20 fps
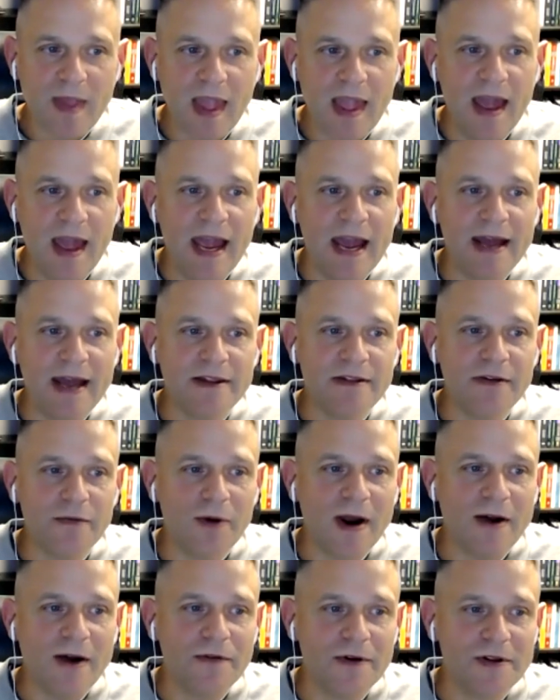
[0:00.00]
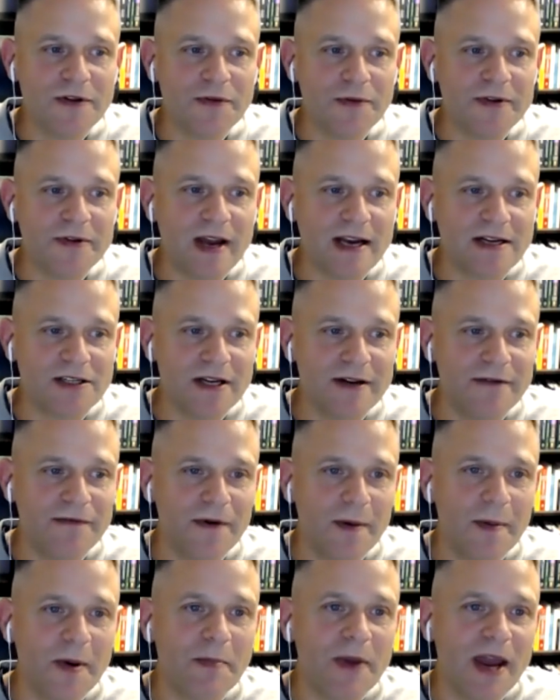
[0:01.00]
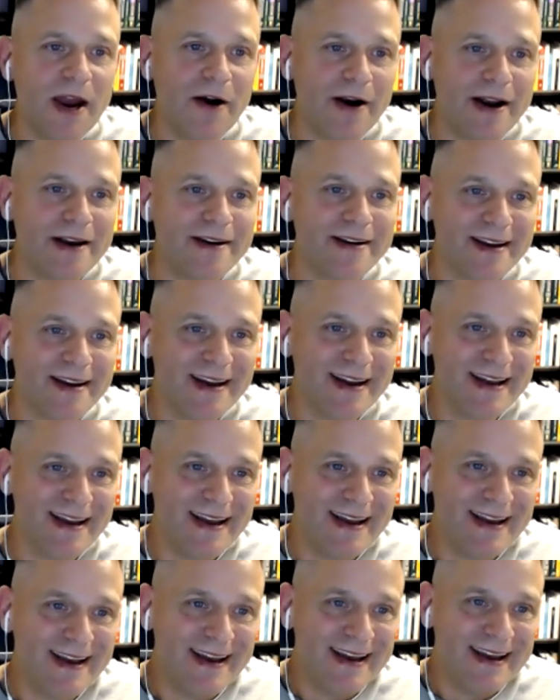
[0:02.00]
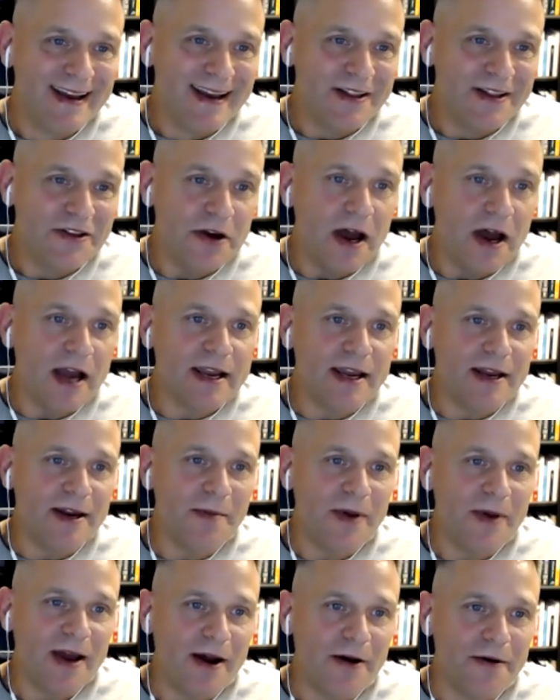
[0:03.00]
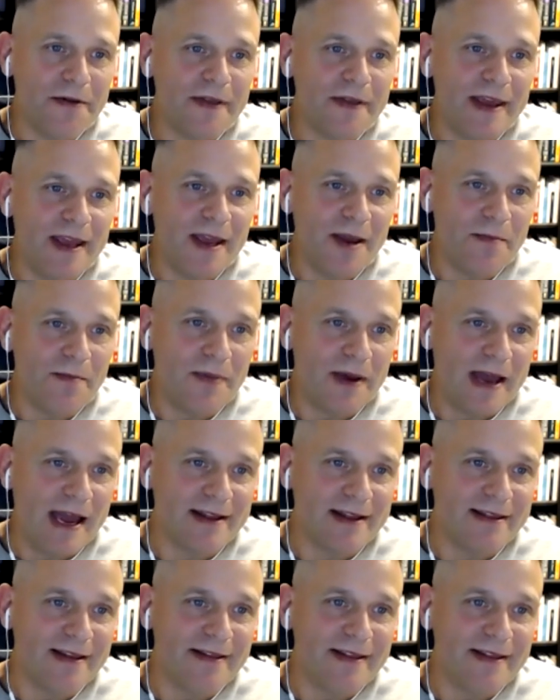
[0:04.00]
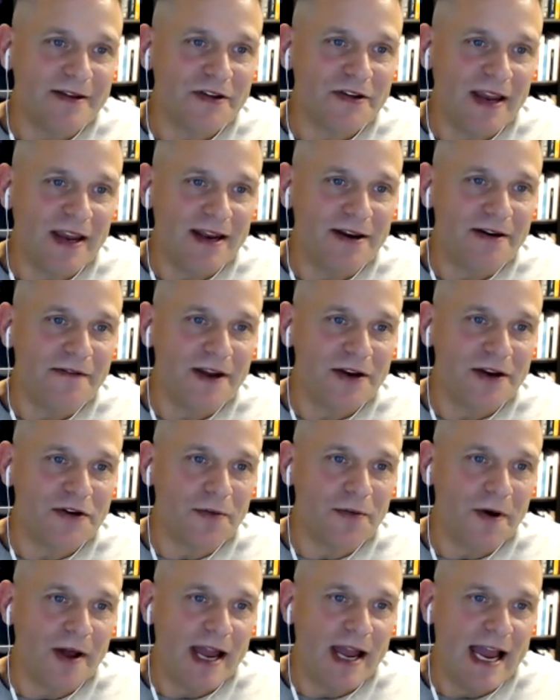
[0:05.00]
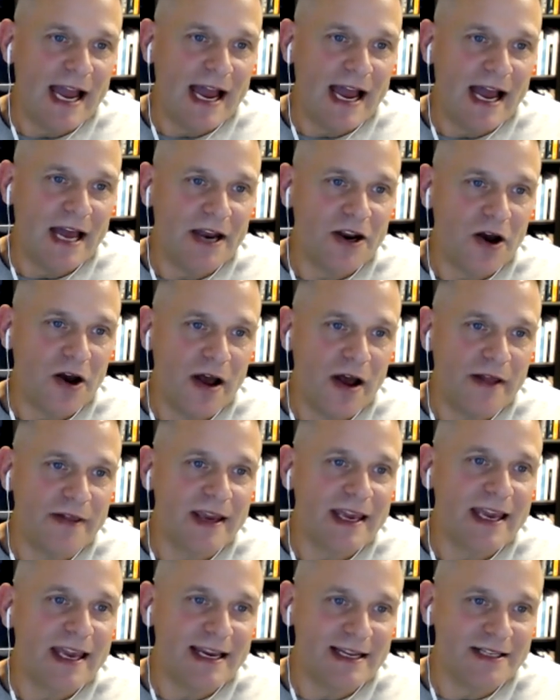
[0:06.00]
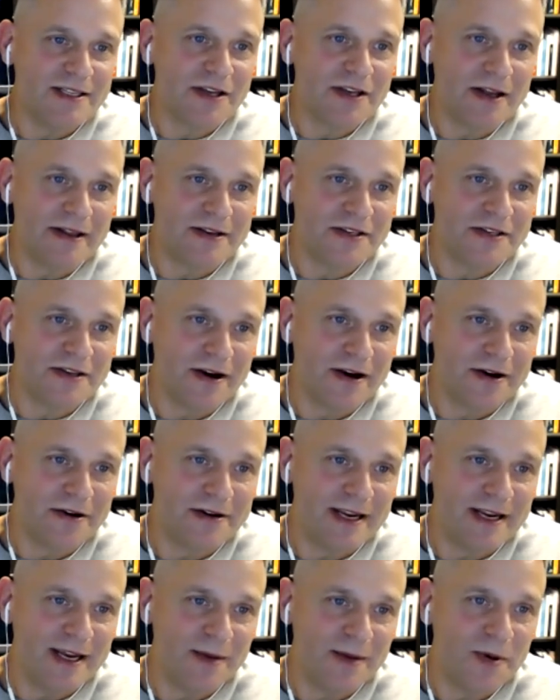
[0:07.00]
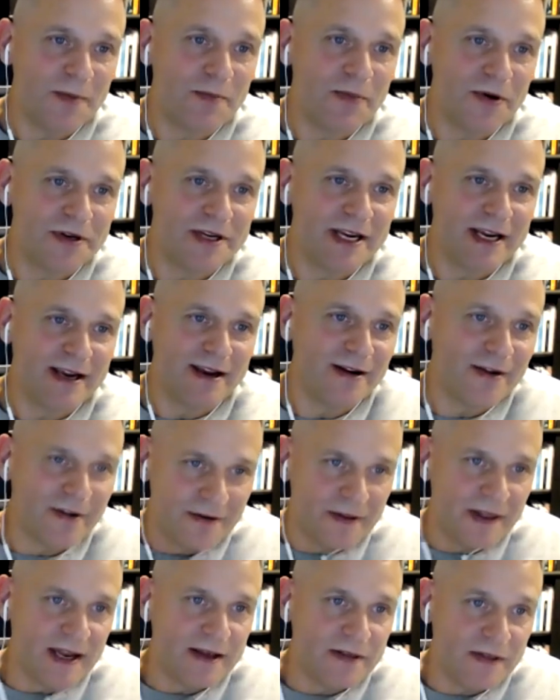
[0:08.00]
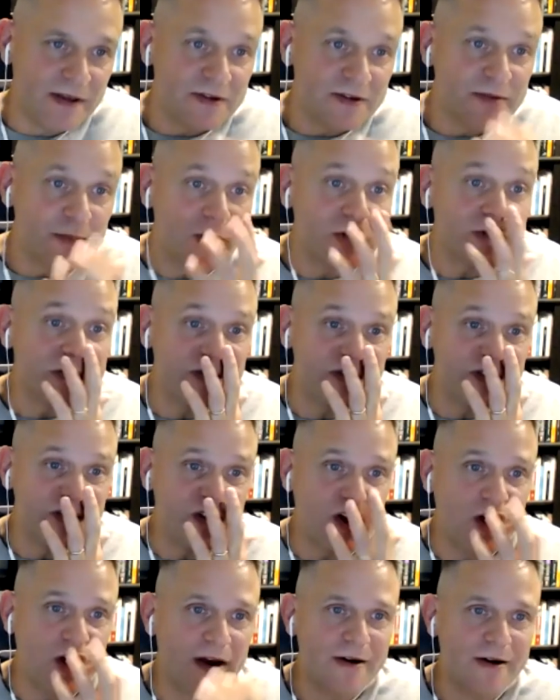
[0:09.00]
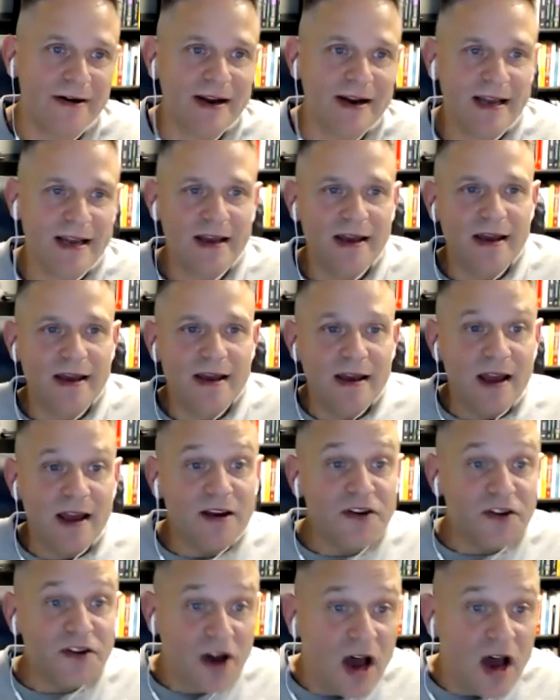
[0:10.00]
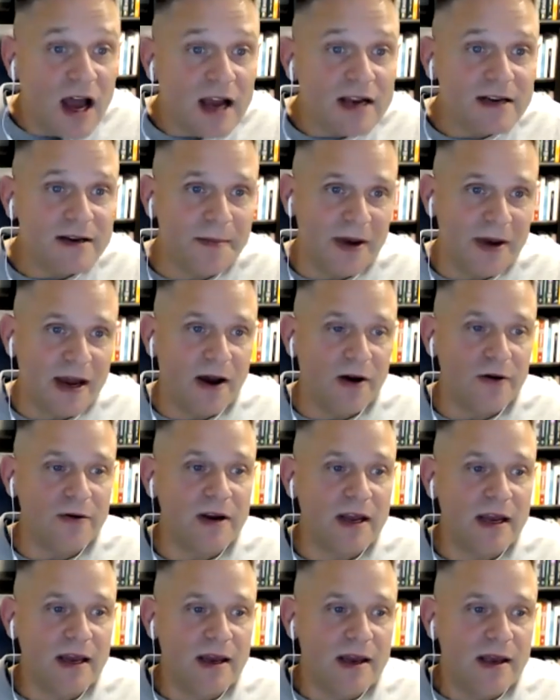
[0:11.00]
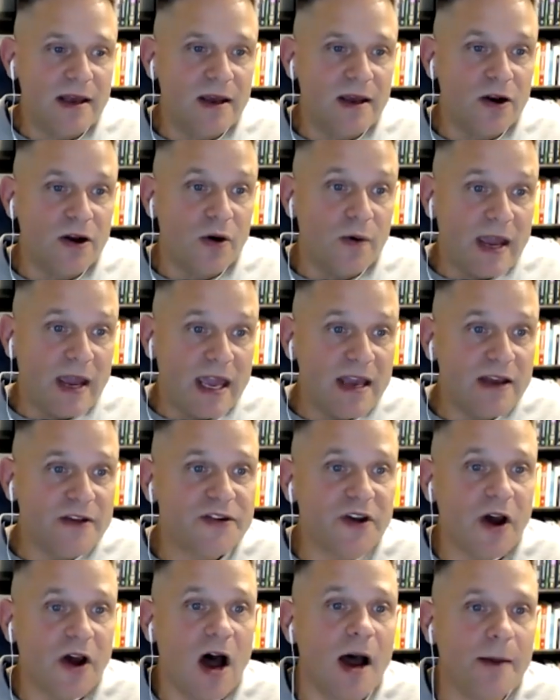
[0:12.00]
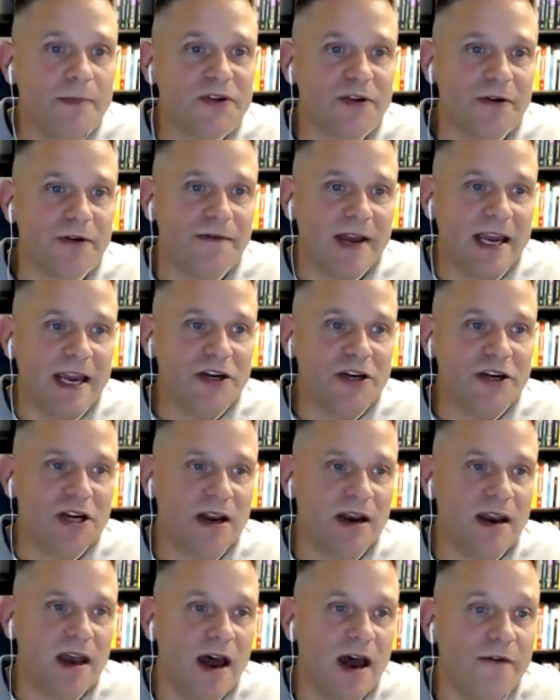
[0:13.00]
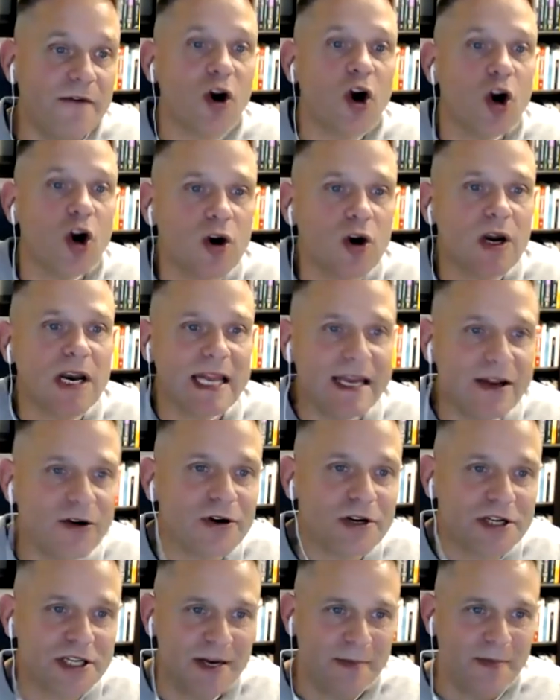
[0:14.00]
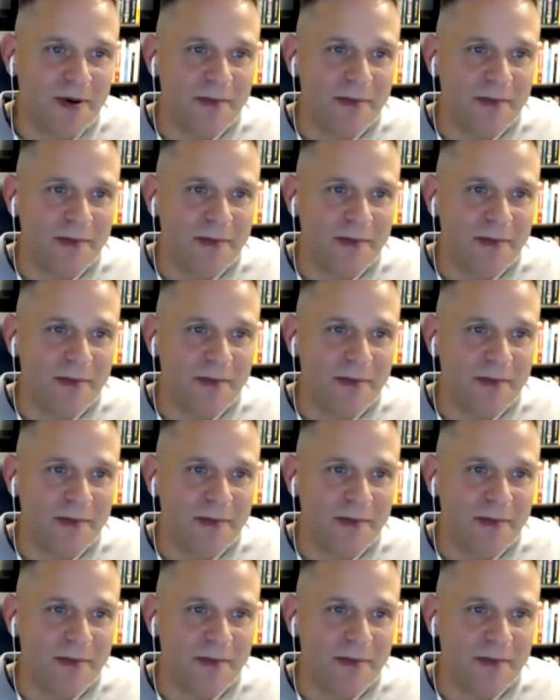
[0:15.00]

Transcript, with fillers: And the reference was actually from a parent talking about the impact that this individual had on the kids on the soccer team and particularly this person's daughter and talked about you know his observation of her leadership